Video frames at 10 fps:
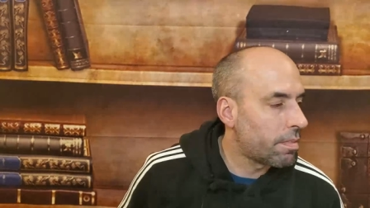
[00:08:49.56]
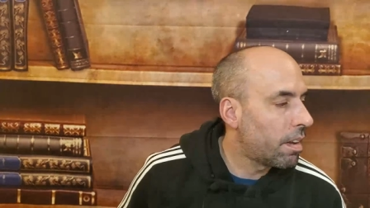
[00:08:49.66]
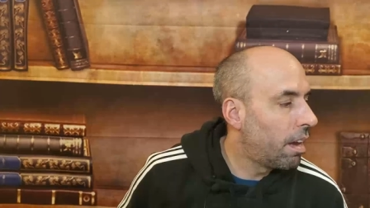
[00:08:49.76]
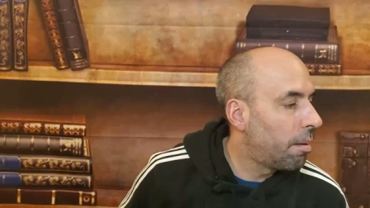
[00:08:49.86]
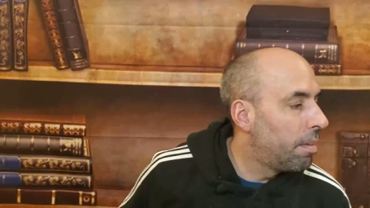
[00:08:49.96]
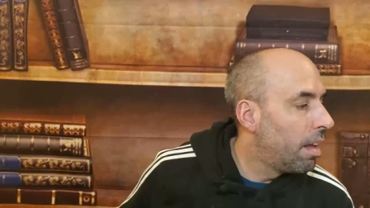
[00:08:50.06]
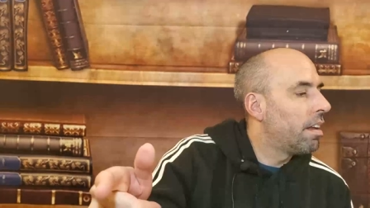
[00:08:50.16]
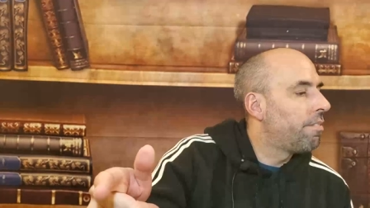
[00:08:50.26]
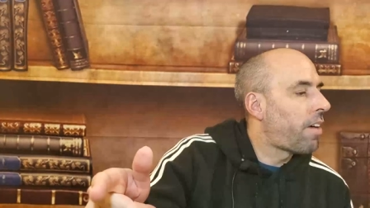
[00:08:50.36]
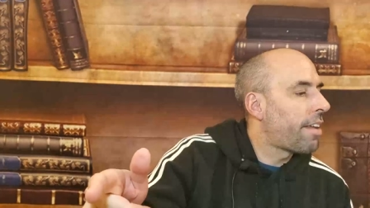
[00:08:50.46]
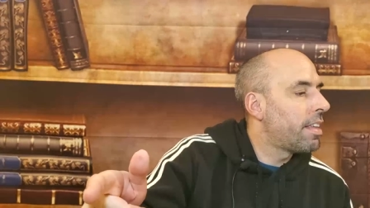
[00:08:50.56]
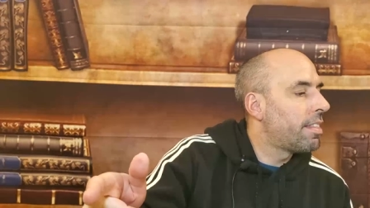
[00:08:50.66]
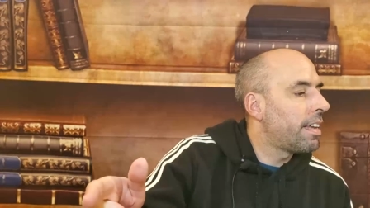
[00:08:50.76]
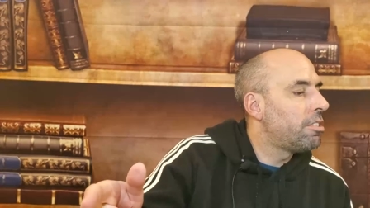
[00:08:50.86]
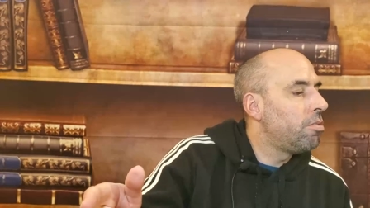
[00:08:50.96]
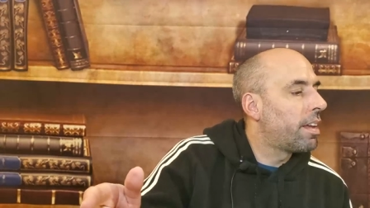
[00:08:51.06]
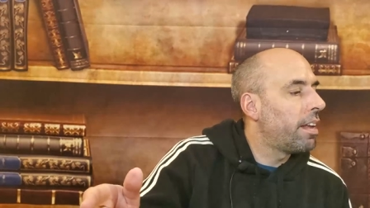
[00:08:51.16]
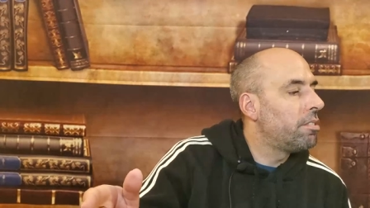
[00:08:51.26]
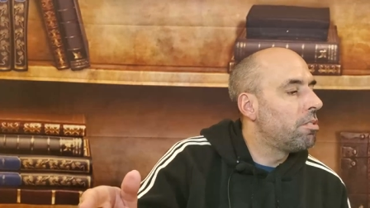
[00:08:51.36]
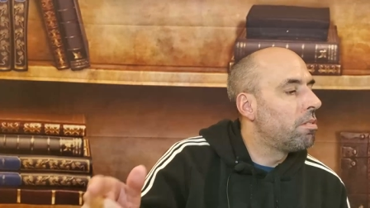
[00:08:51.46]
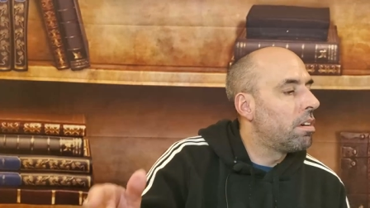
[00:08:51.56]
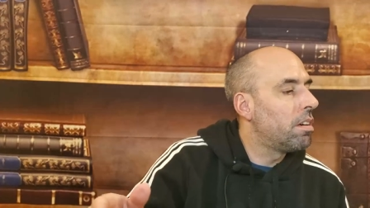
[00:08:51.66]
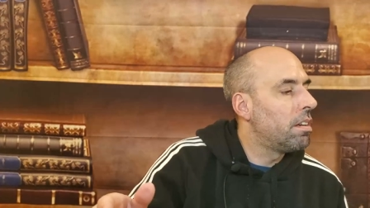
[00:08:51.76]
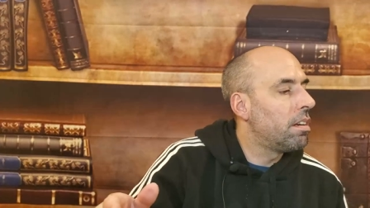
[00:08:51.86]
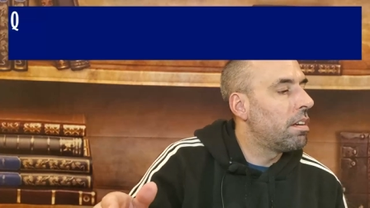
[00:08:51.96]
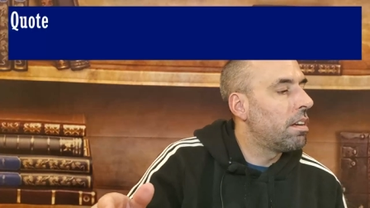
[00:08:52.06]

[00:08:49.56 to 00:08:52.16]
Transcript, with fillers: Um, find the things you can do good